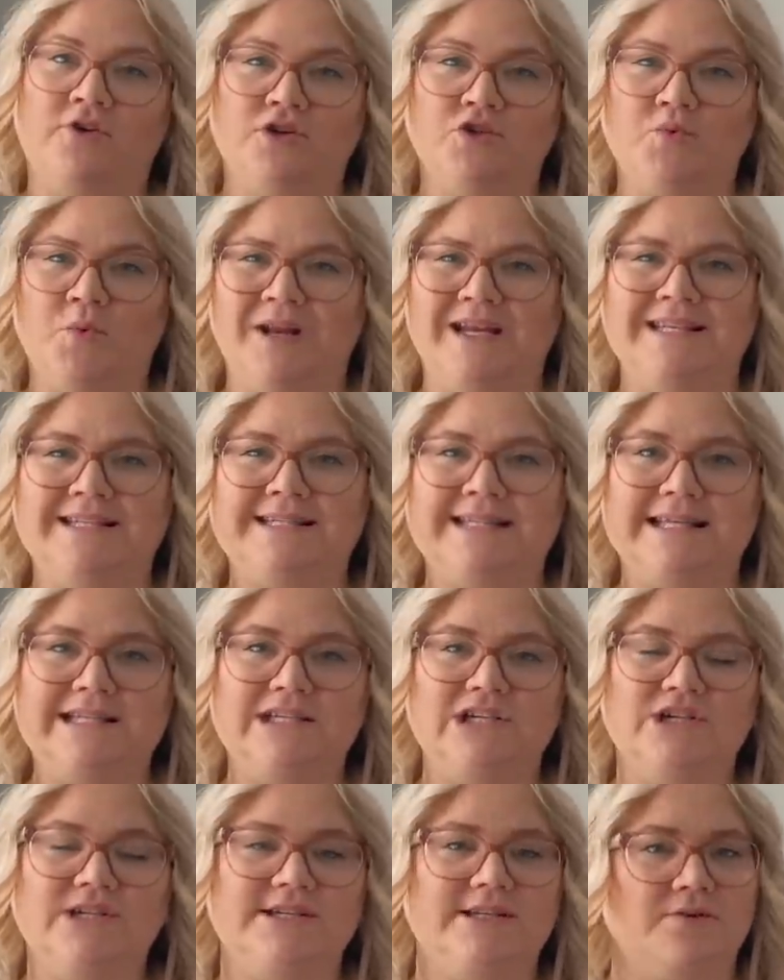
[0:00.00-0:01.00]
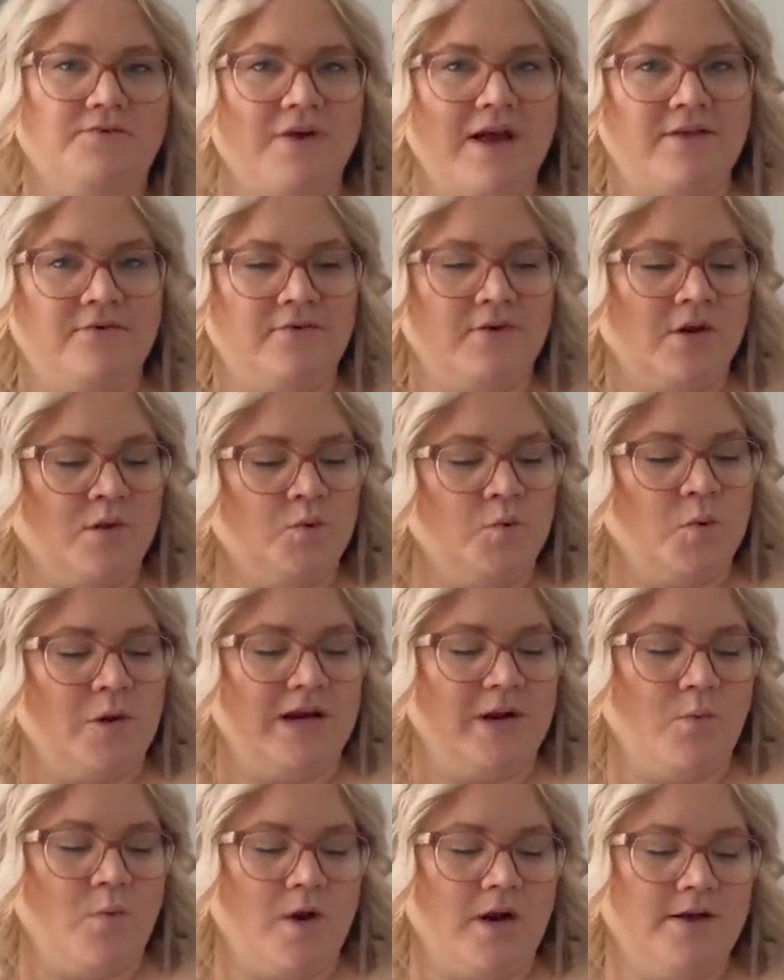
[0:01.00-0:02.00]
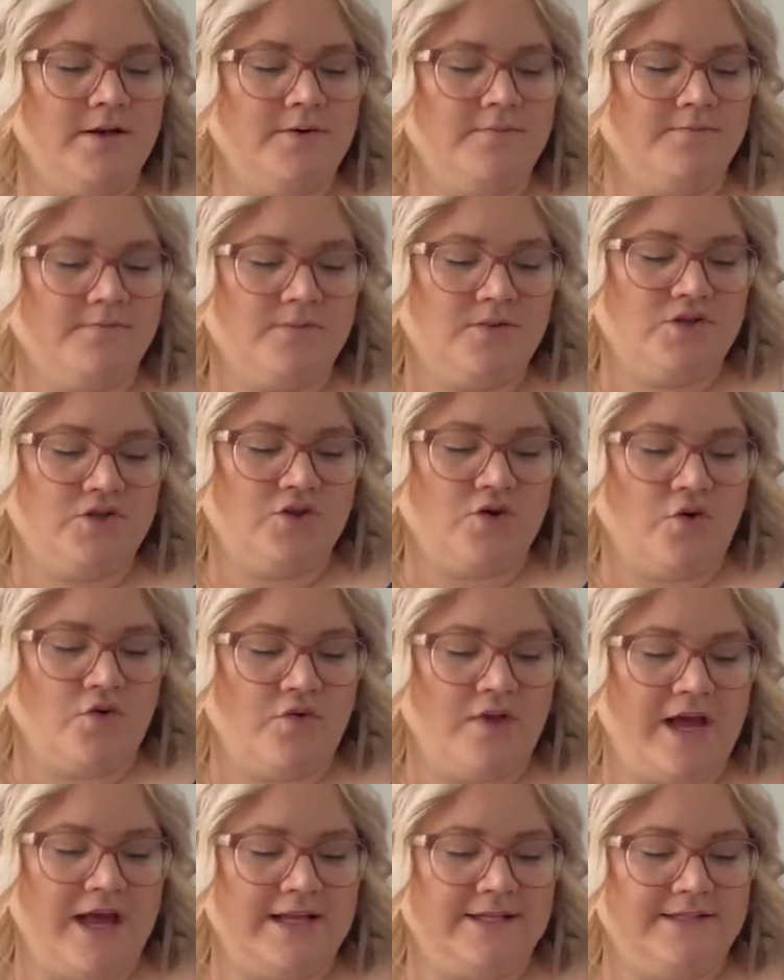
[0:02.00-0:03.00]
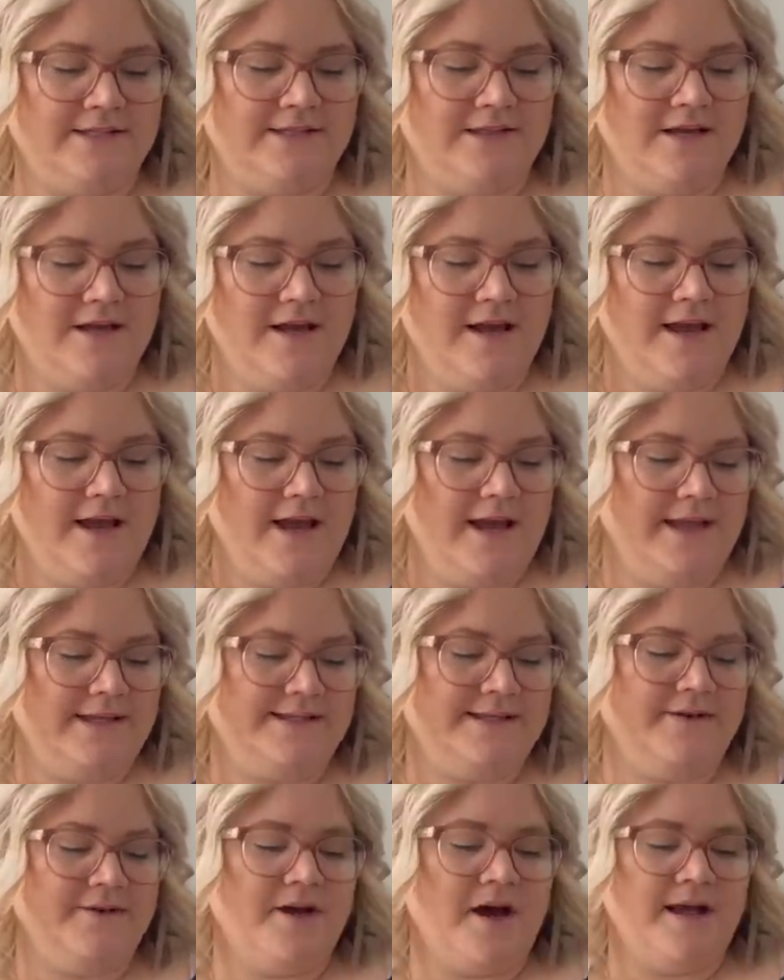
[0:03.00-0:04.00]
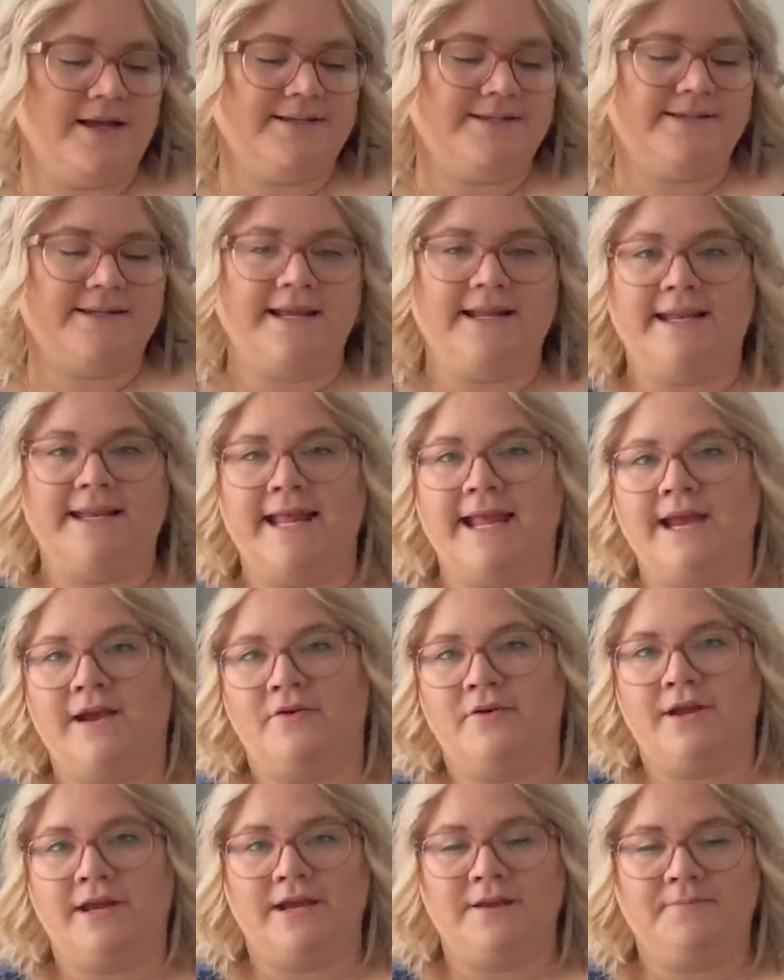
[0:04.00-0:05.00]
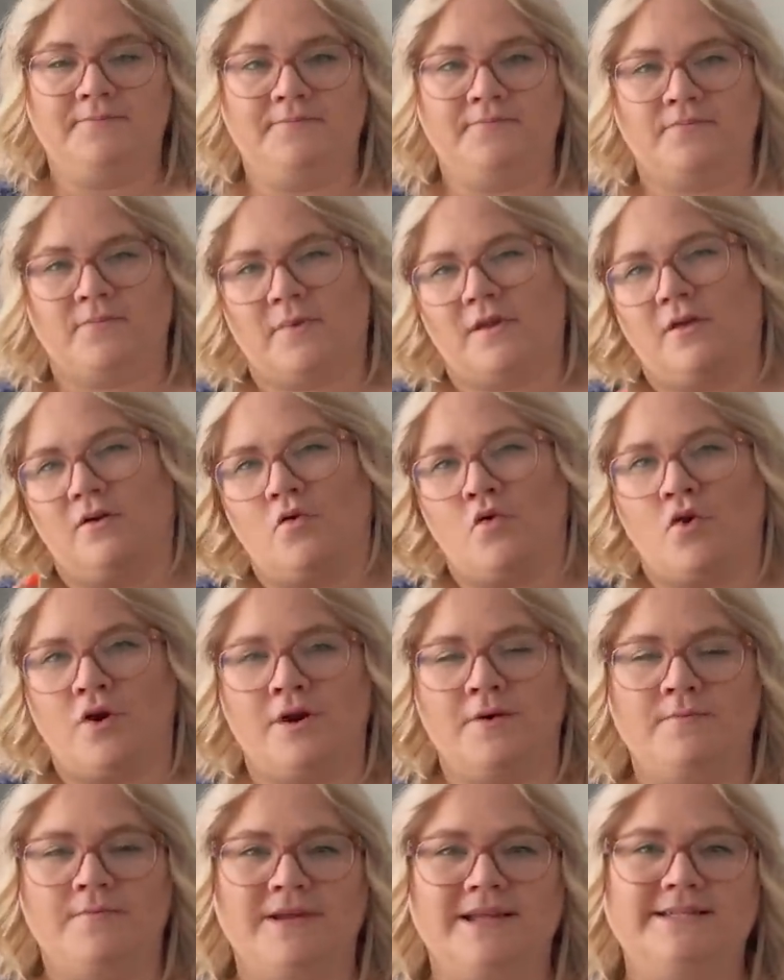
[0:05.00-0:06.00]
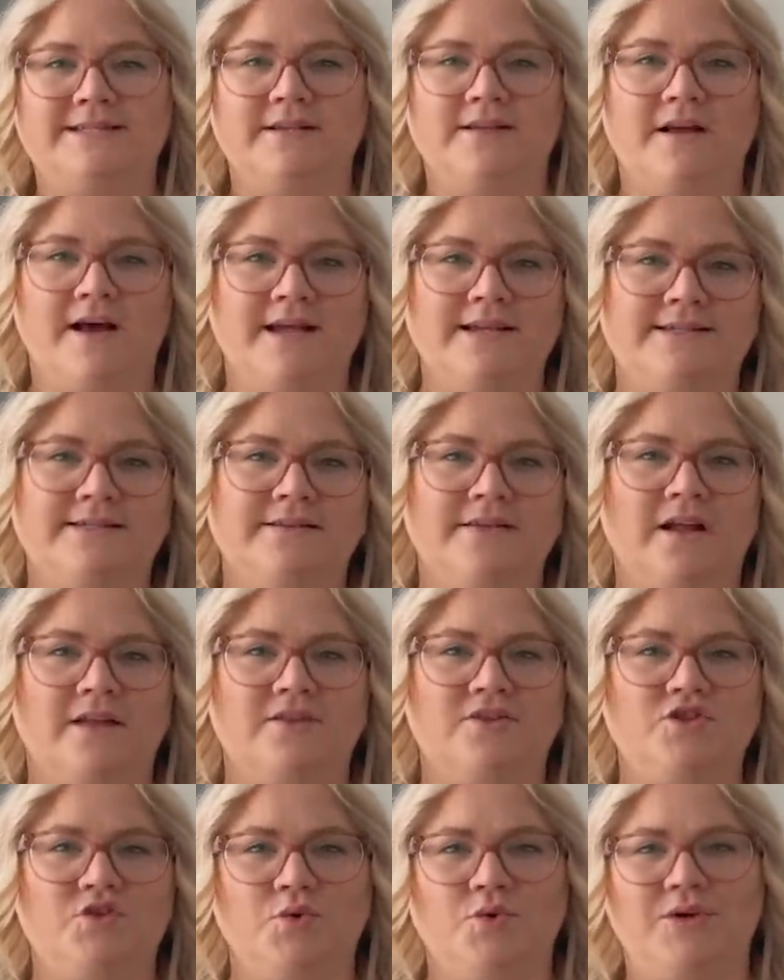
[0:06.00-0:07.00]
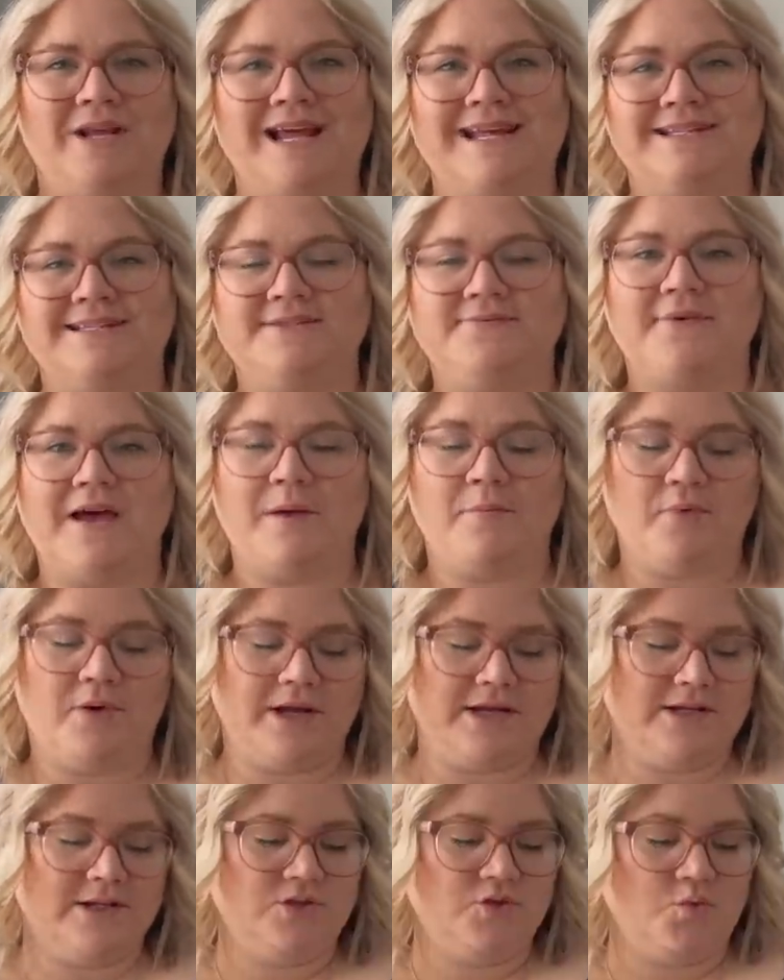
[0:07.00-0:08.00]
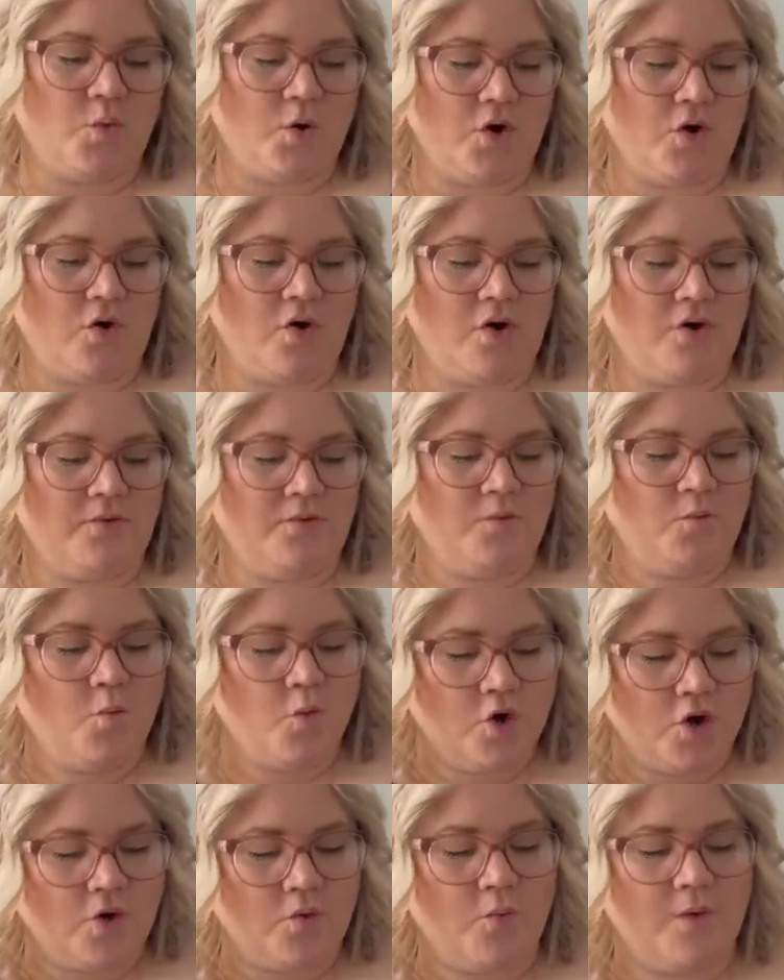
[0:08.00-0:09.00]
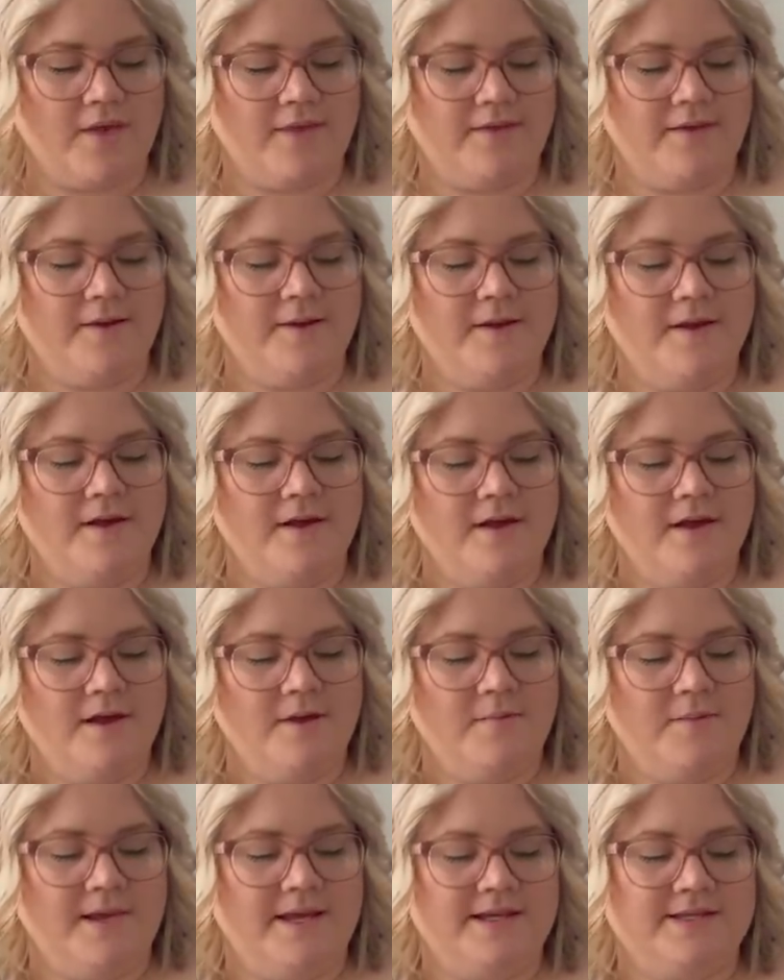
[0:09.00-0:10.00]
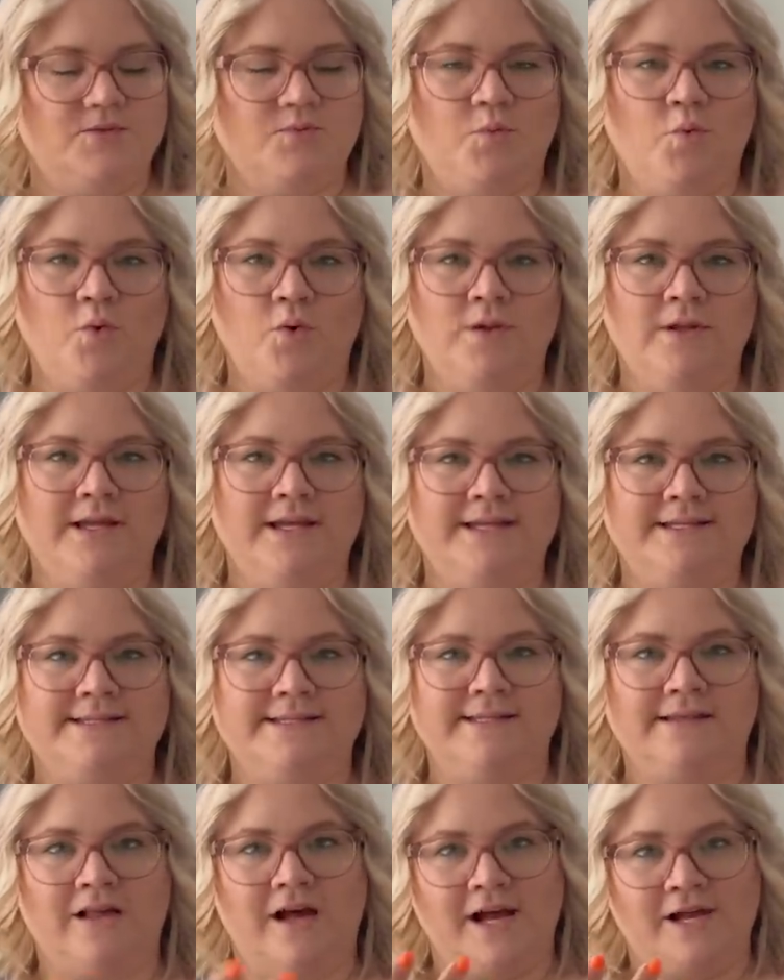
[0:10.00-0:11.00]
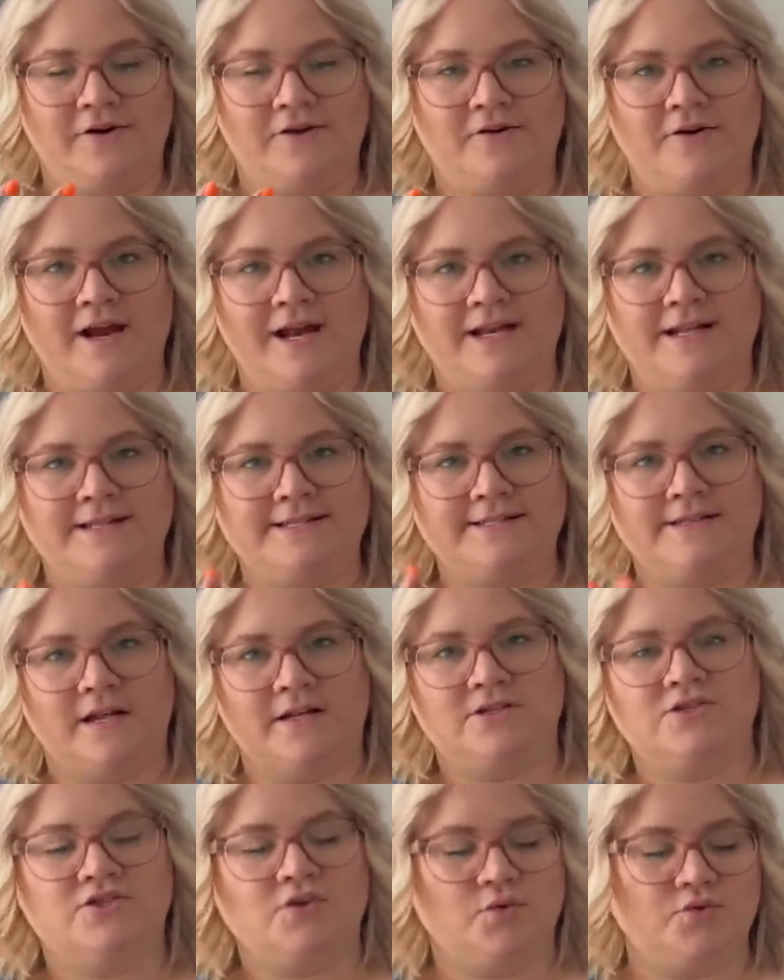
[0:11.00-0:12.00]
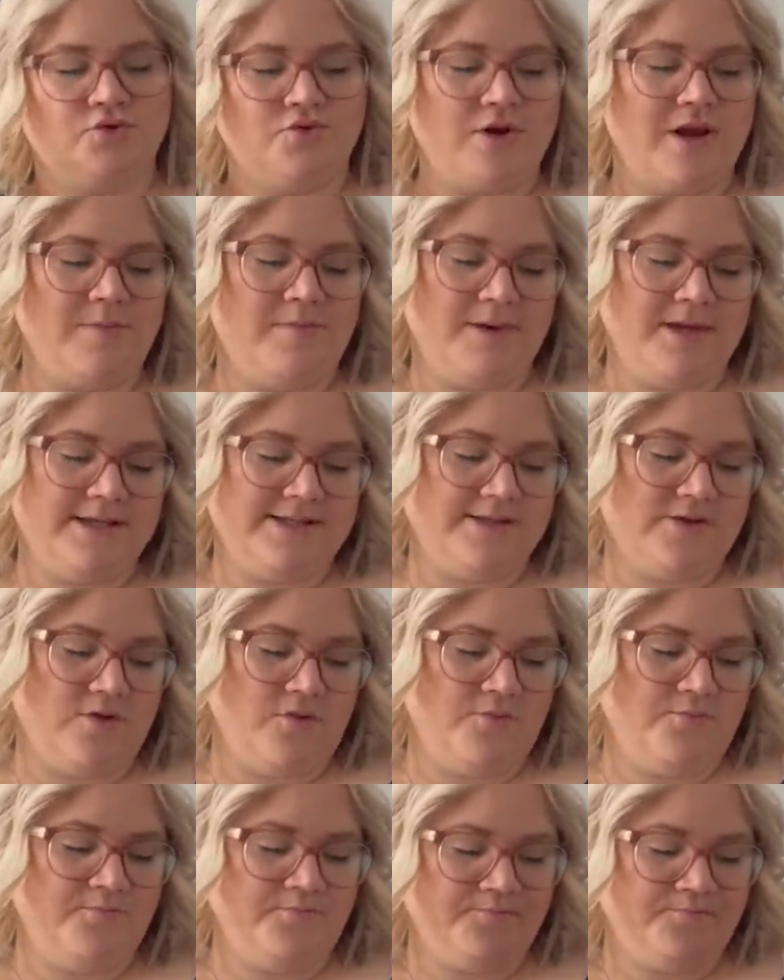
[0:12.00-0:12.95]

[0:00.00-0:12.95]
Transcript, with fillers: 20 stitches rather than 21 so that it's a nice and airy or it's a nice, not too dense fabric to work on, work with because wool is lighter and it's not so drapey. So